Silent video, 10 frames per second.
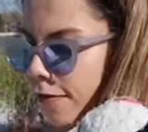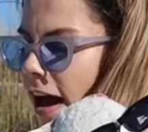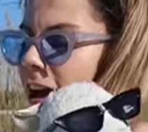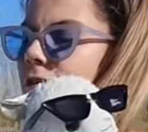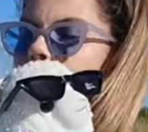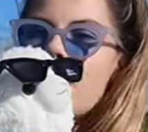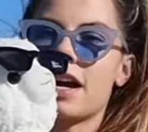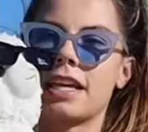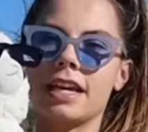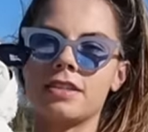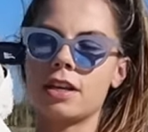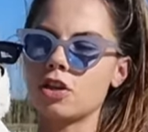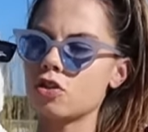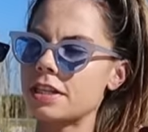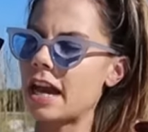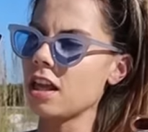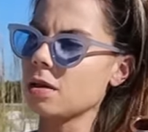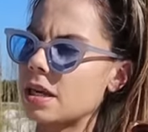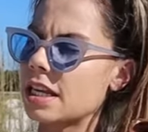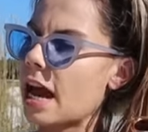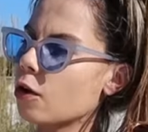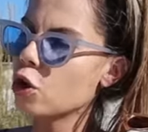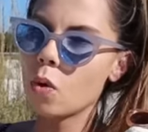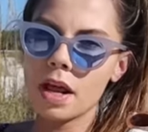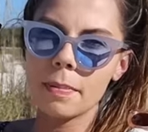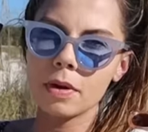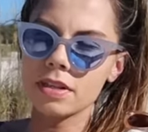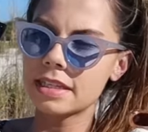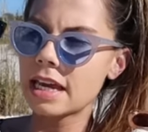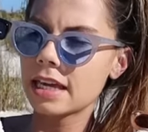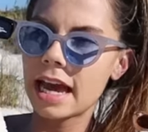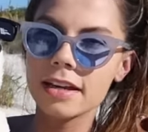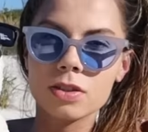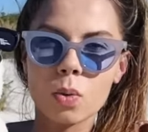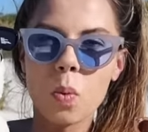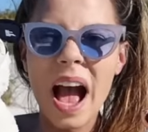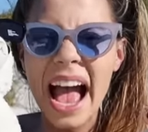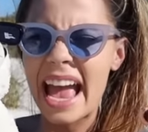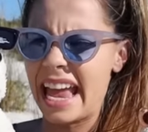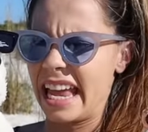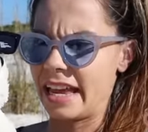5 buckets and you're telling me now you don't want to build a sand castle. Why?